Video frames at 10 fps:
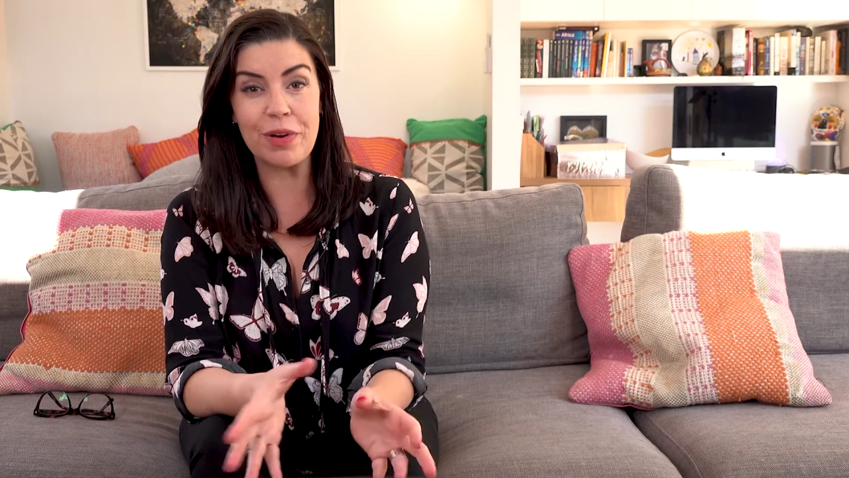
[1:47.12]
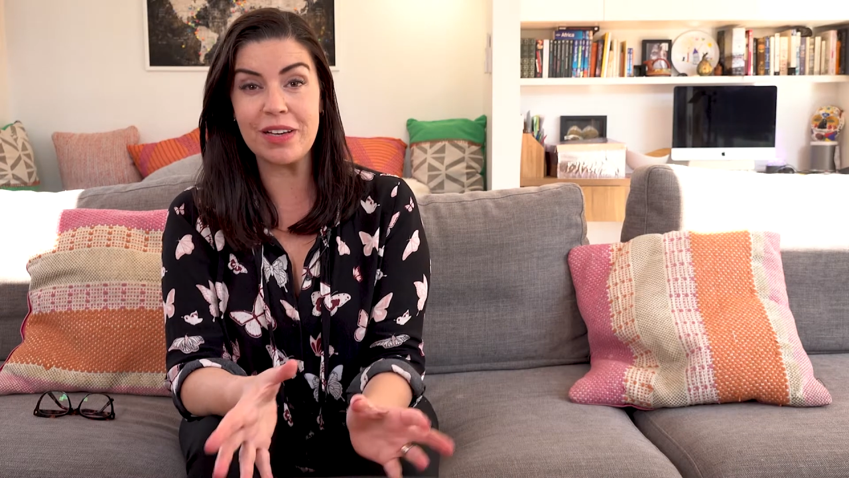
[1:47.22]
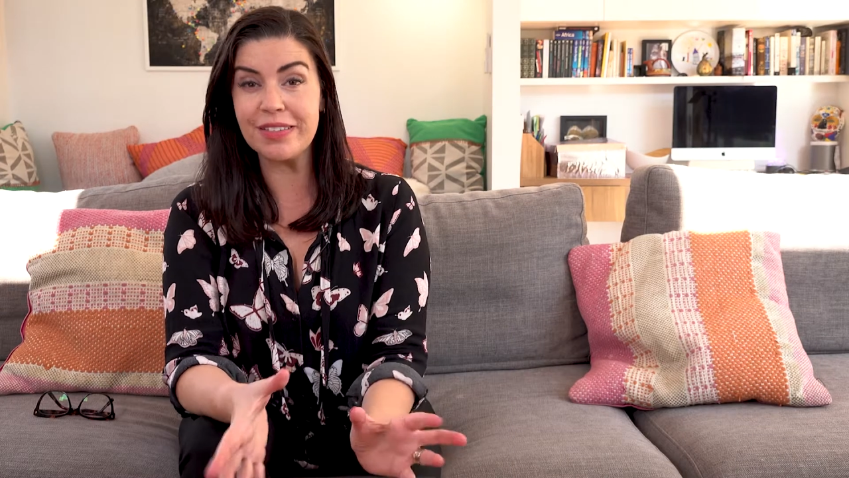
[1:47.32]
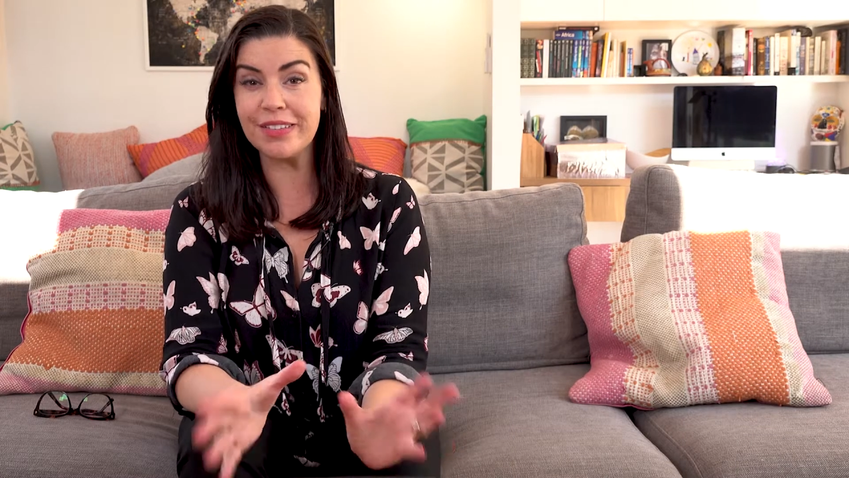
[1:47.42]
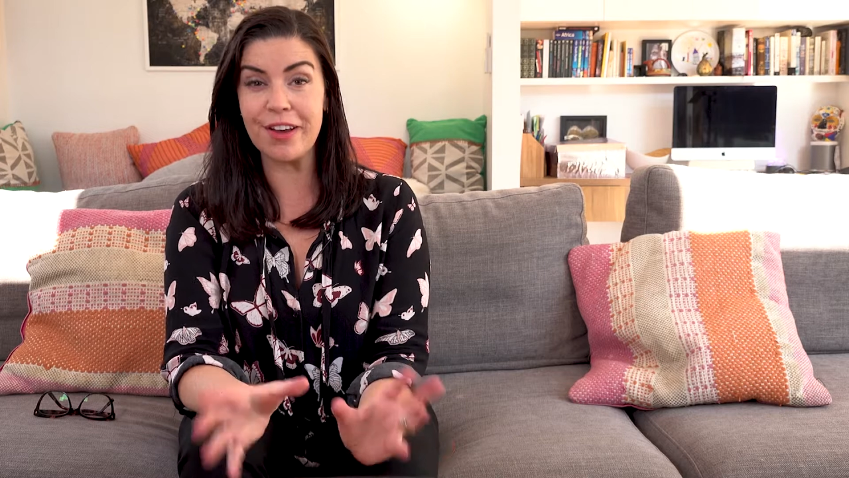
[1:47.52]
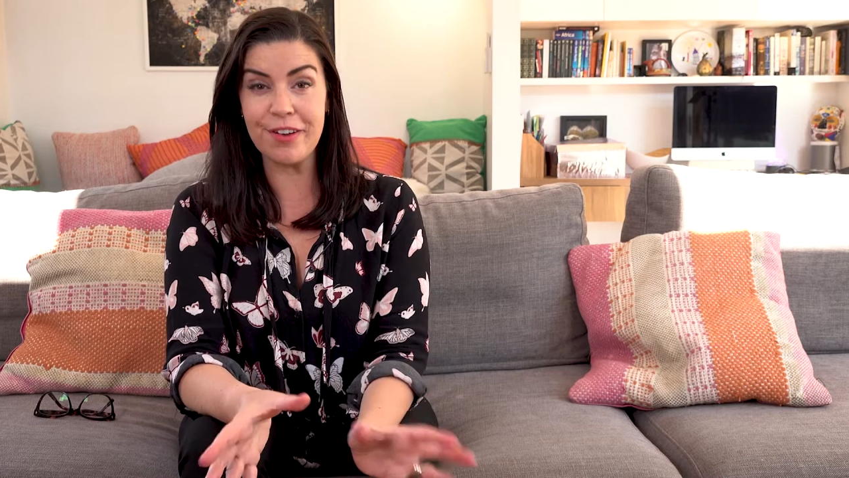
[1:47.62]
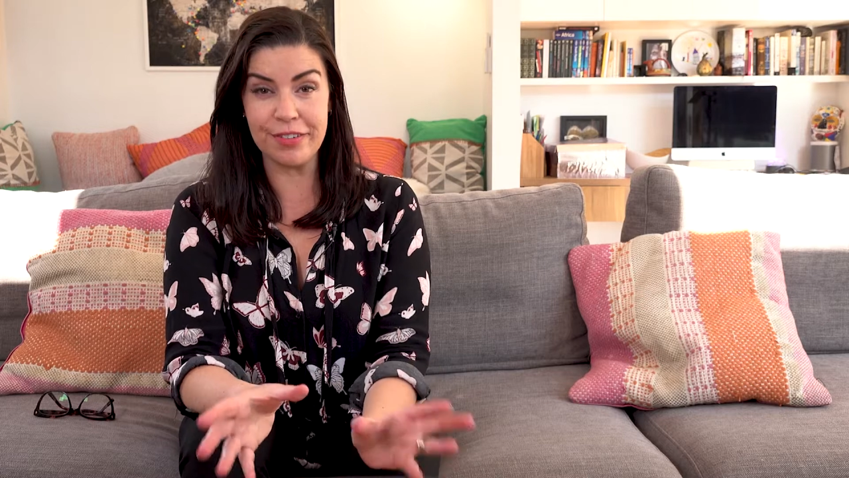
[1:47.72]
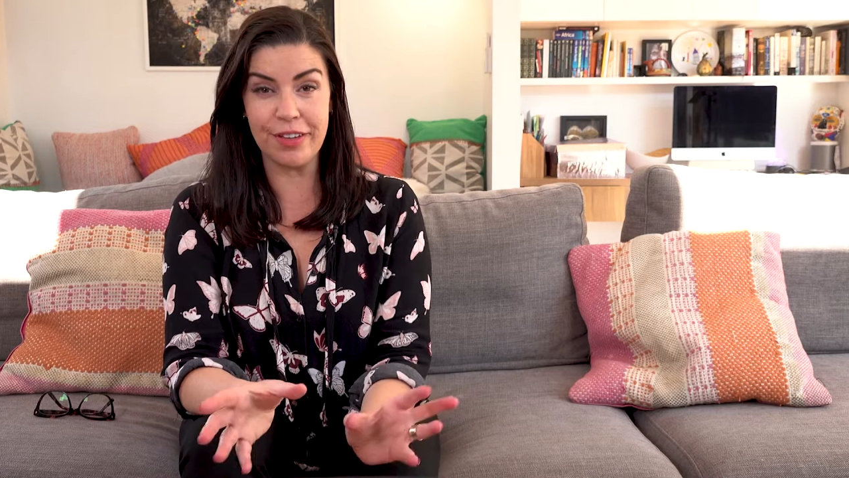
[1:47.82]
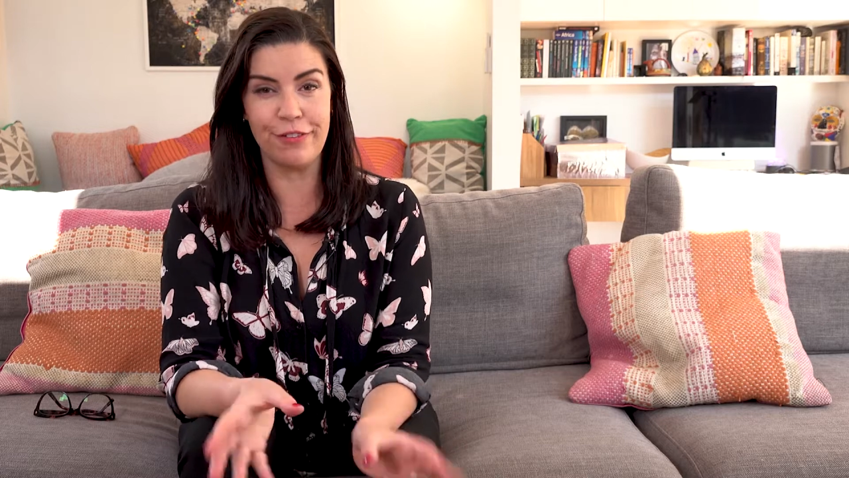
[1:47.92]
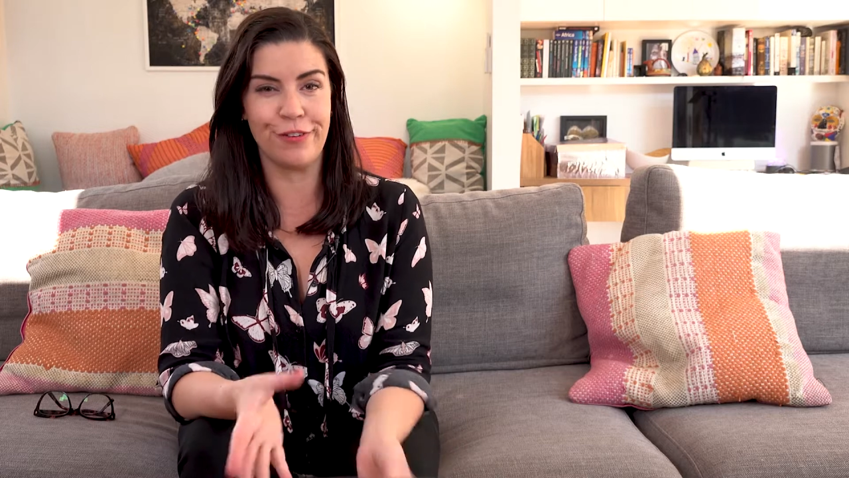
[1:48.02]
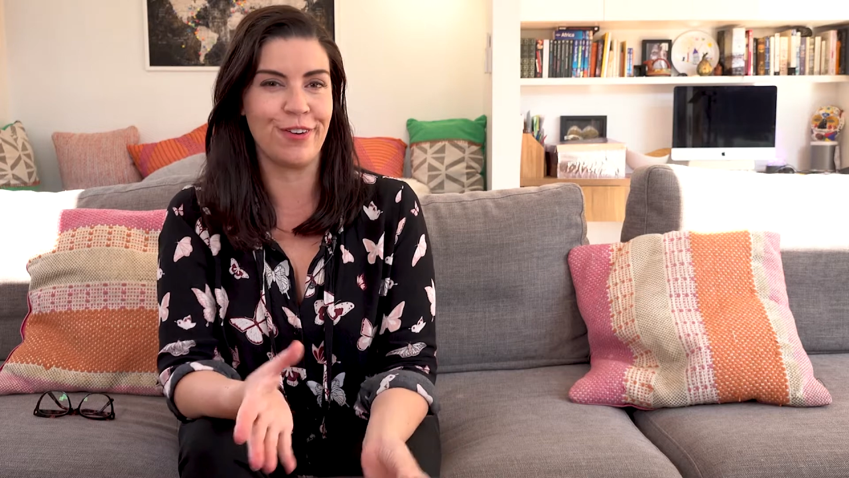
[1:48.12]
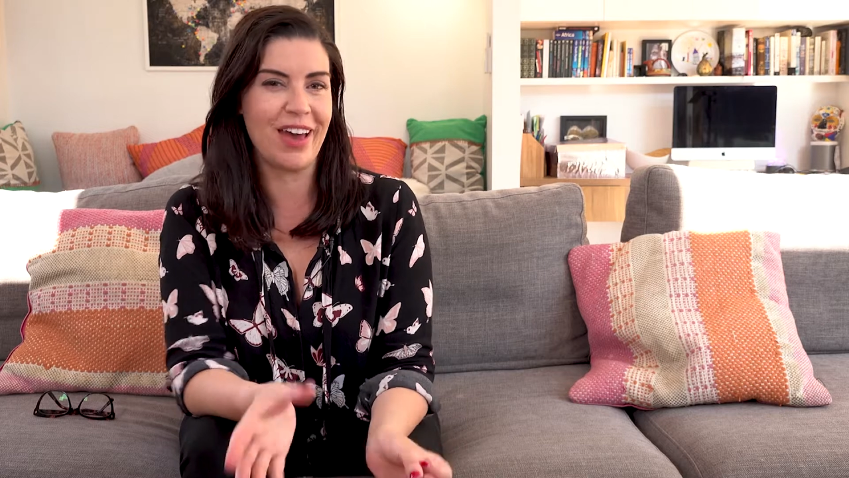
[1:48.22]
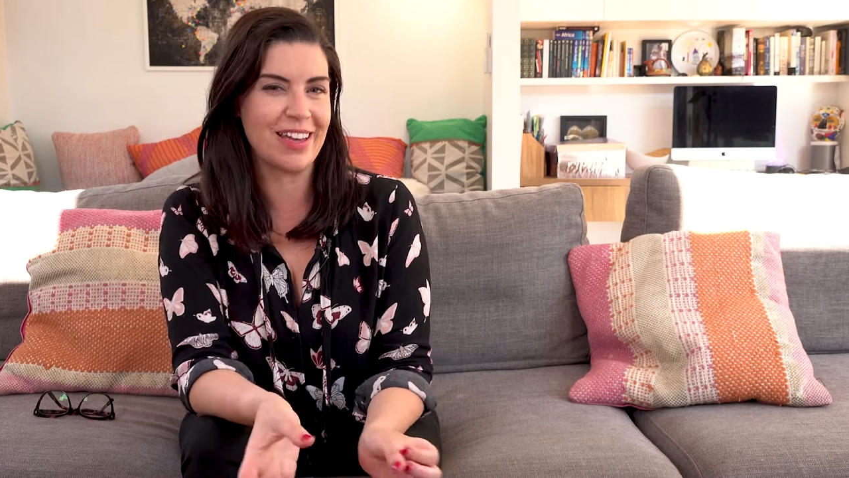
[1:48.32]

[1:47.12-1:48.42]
because there's only a few